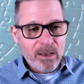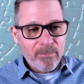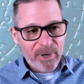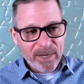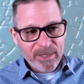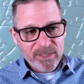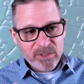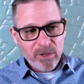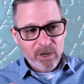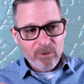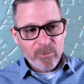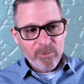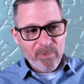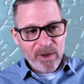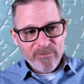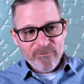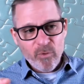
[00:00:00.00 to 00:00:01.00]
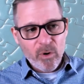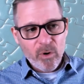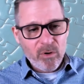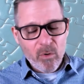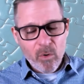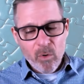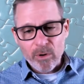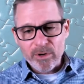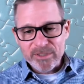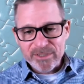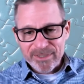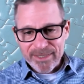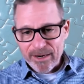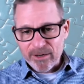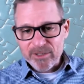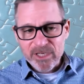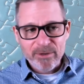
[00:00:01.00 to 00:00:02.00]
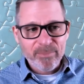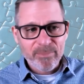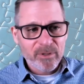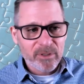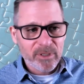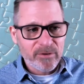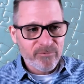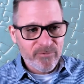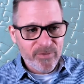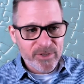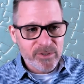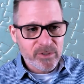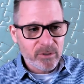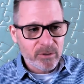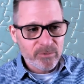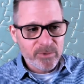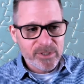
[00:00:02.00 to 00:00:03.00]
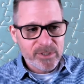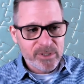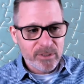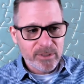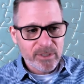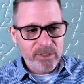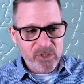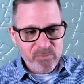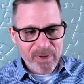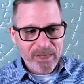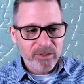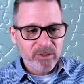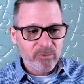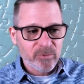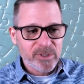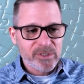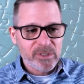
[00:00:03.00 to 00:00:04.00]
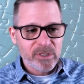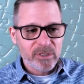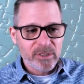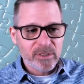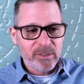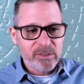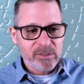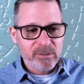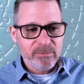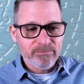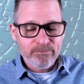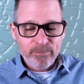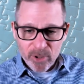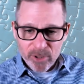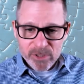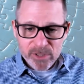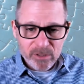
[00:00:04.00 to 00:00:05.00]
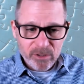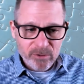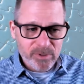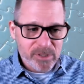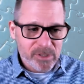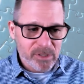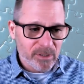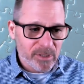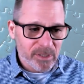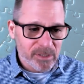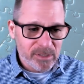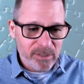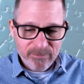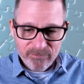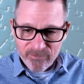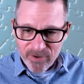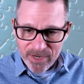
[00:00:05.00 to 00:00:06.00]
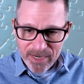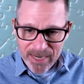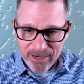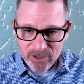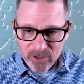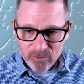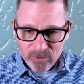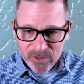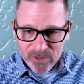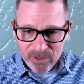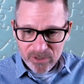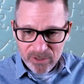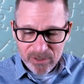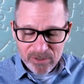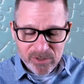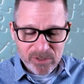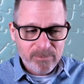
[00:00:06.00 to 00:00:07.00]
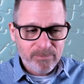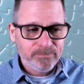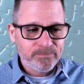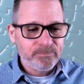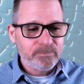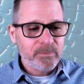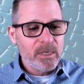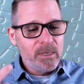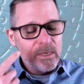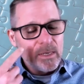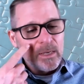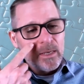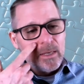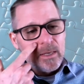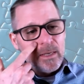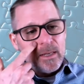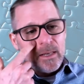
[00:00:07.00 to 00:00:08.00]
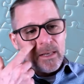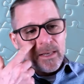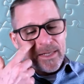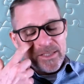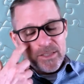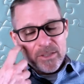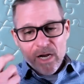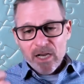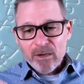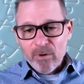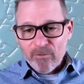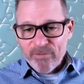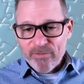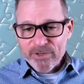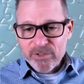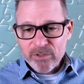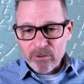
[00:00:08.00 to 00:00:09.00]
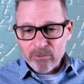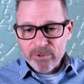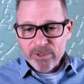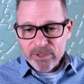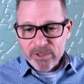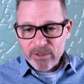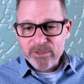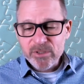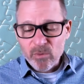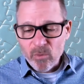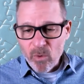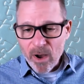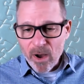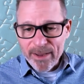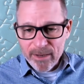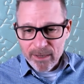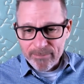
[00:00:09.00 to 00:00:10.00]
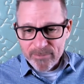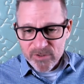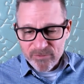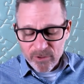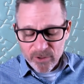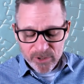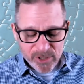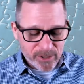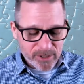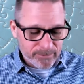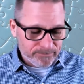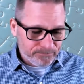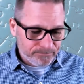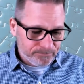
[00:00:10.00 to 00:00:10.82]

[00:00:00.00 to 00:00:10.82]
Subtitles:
But I start with my 4 corners, and they are typically physical resilience, mental resilience, personal resilience, and then financial resilience. Let's talk about physical resilience and why it comes first.